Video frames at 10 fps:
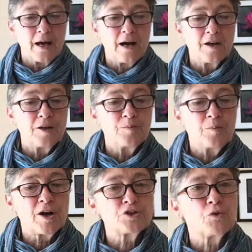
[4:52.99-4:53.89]
In
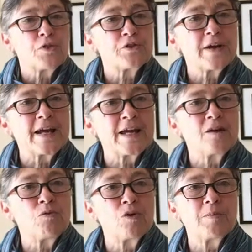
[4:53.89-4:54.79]
Module
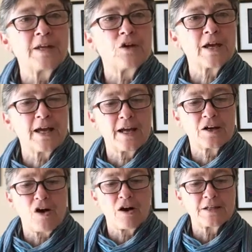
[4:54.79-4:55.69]
3, we'll be looking
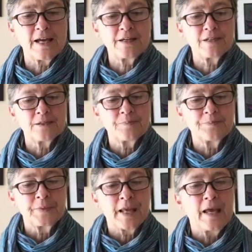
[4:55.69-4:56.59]
at content,
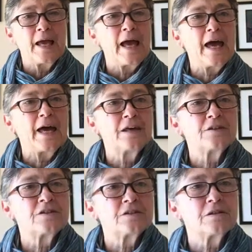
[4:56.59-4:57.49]

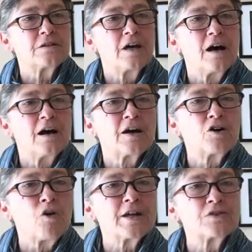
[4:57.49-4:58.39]
and
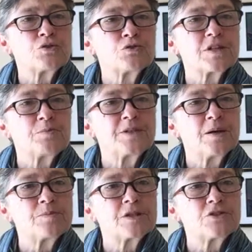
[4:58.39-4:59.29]
going through some
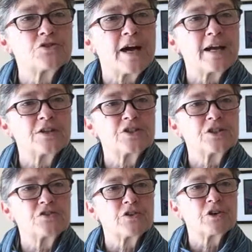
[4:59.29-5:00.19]
tips and
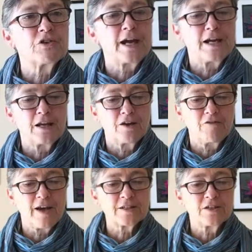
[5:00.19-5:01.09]
strategies for creating
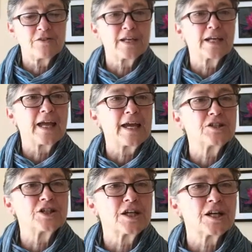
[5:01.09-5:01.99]
effective and
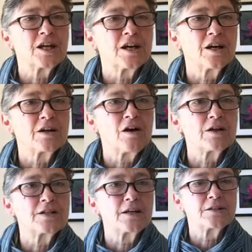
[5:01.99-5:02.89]
engaging
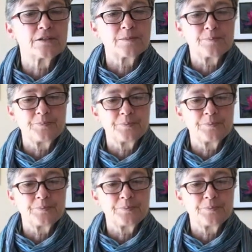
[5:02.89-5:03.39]
content.